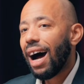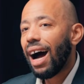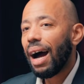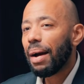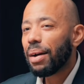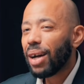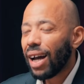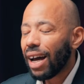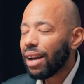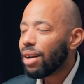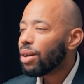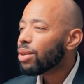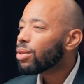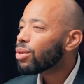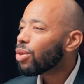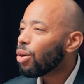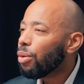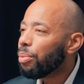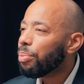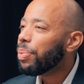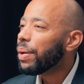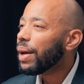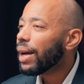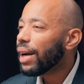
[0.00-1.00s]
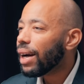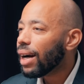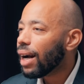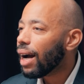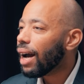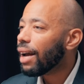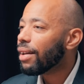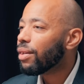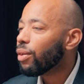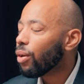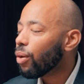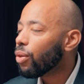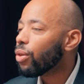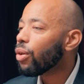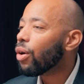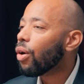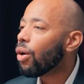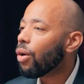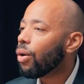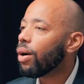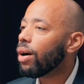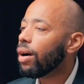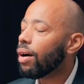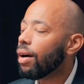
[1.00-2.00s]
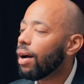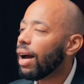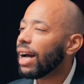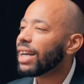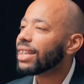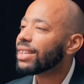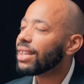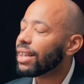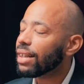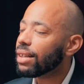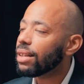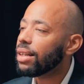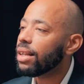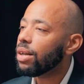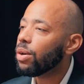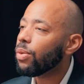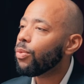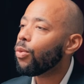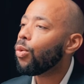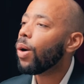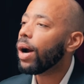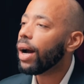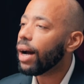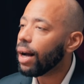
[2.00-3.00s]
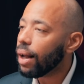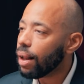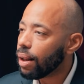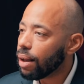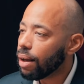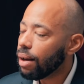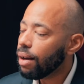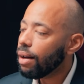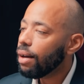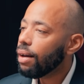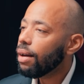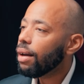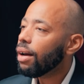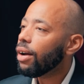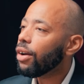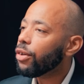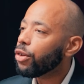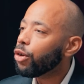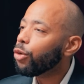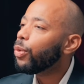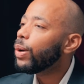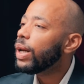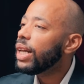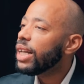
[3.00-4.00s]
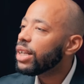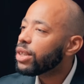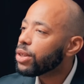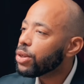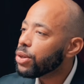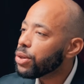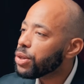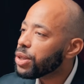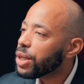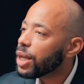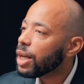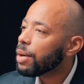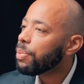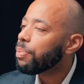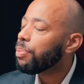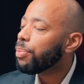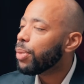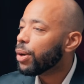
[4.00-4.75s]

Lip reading: I cannot compare. I don't know exactly well the relationship,